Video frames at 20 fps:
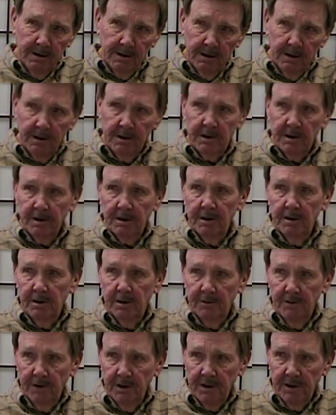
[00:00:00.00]
this
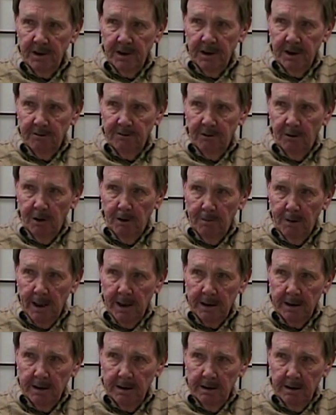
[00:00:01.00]
university in Forbach,
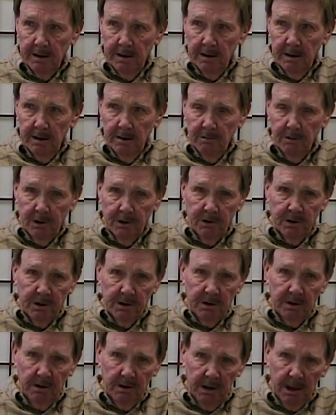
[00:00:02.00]
which
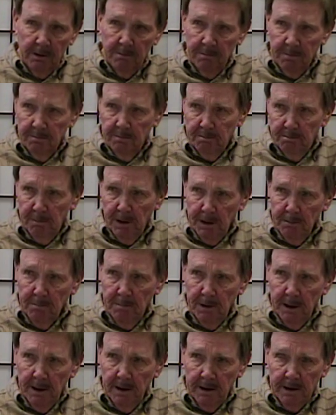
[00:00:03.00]
had big
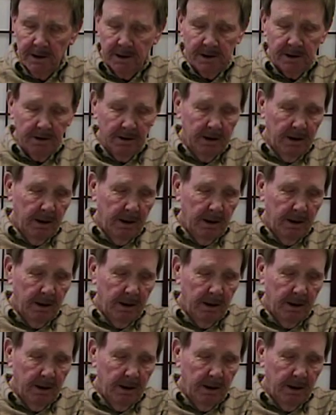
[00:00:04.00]
barracks.